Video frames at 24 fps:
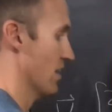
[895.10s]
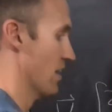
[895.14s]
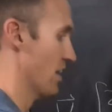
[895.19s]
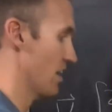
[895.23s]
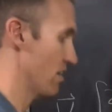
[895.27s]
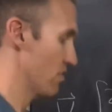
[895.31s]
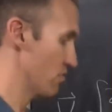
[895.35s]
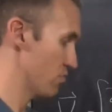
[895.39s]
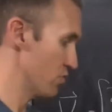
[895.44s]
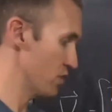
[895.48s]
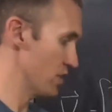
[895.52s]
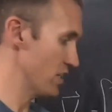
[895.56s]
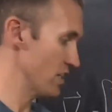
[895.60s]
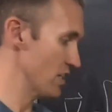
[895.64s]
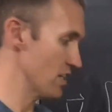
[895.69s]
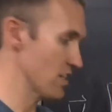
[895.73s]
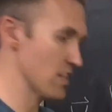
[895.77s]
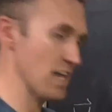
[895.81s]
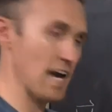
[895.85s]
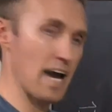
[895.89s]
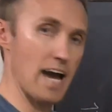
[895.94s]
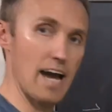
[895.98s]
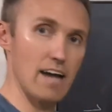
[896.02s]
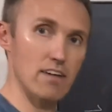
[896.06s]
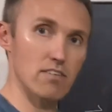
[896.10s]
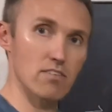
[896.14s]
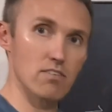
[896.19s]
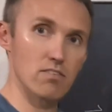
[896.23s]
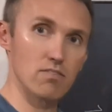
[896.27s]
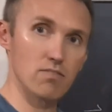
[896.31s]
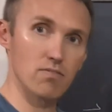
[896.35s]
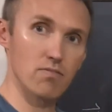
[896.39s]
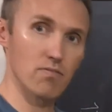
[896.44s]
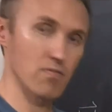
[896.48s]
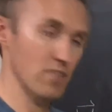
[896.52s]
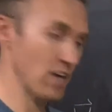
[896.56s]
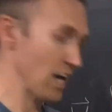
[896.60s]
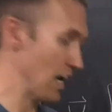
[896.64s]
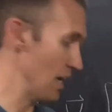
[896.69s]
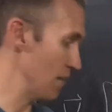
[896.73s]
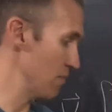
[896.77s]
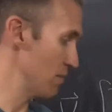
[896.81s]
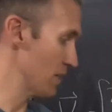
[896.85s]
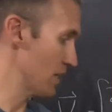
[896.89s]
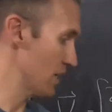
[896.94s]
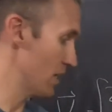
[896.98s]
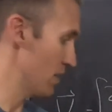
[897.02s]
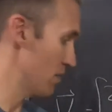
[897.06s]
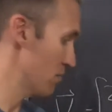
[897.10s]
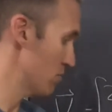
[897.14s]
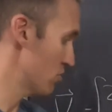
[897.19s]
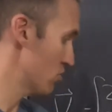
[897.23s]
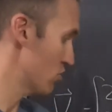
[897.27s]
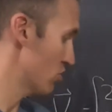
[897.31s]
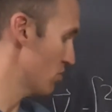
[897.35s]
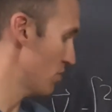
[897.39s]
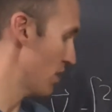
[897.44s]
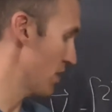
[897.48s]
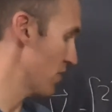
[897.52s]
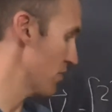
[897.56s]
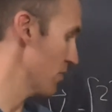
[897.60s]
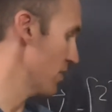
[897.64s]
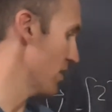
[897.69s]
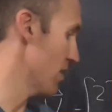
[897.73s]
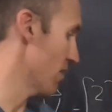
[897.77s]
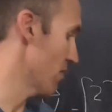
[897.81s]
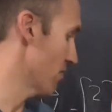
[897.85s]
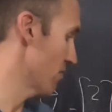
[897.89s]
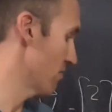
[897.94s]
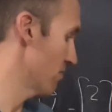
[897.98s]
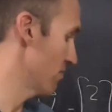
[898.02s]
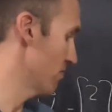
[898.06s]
If we did that, A becomes 2 by 3.